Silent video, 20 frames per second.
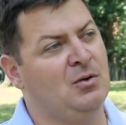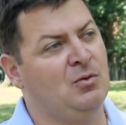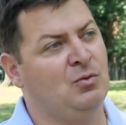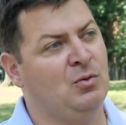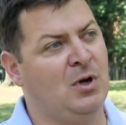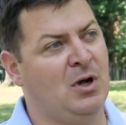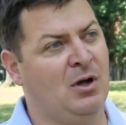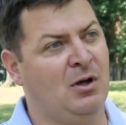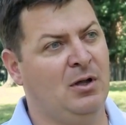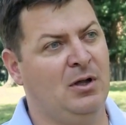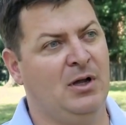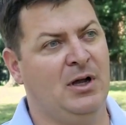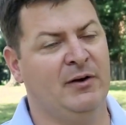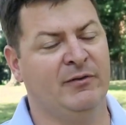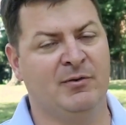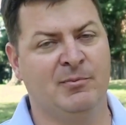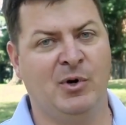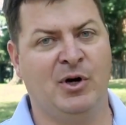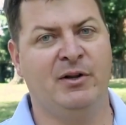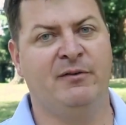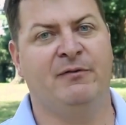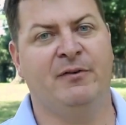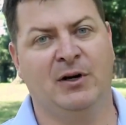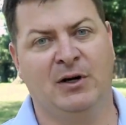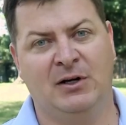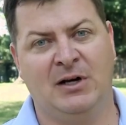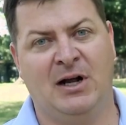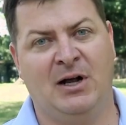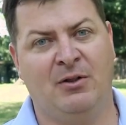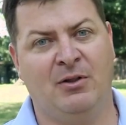Well, everybody
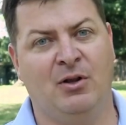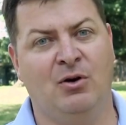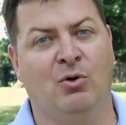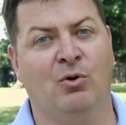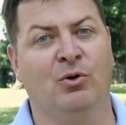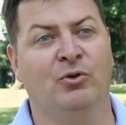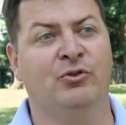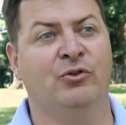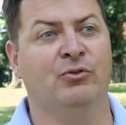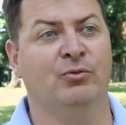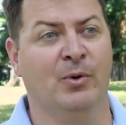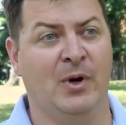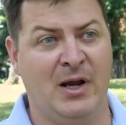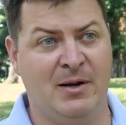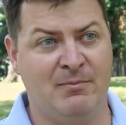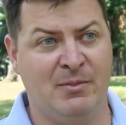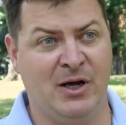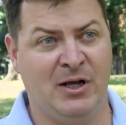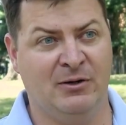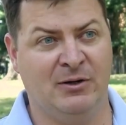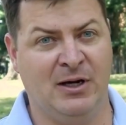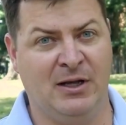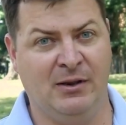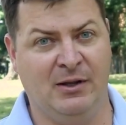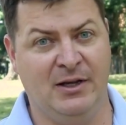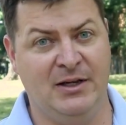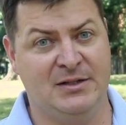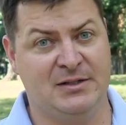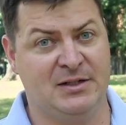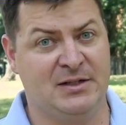figured out that horses ran better on
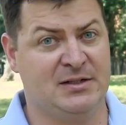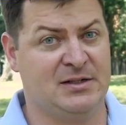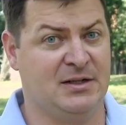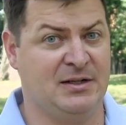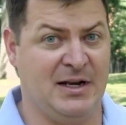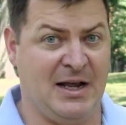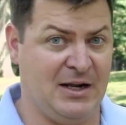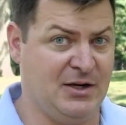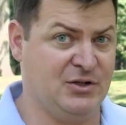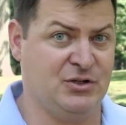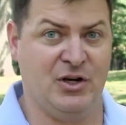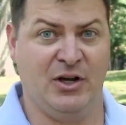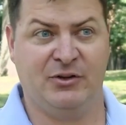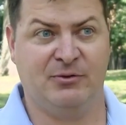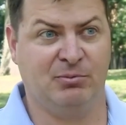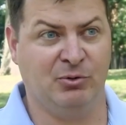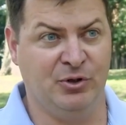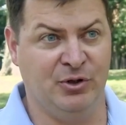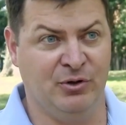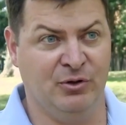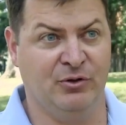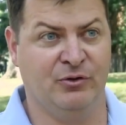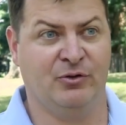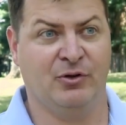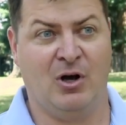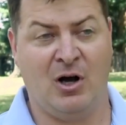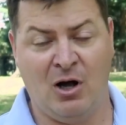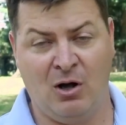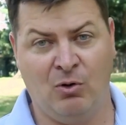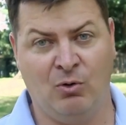Lasix, and not just bleeders,
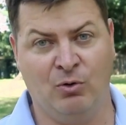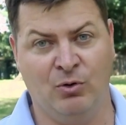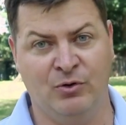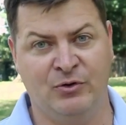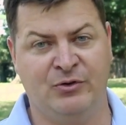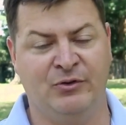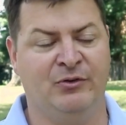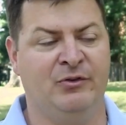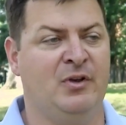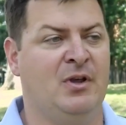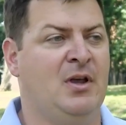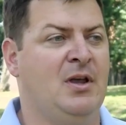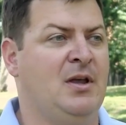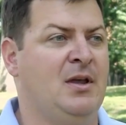all horses.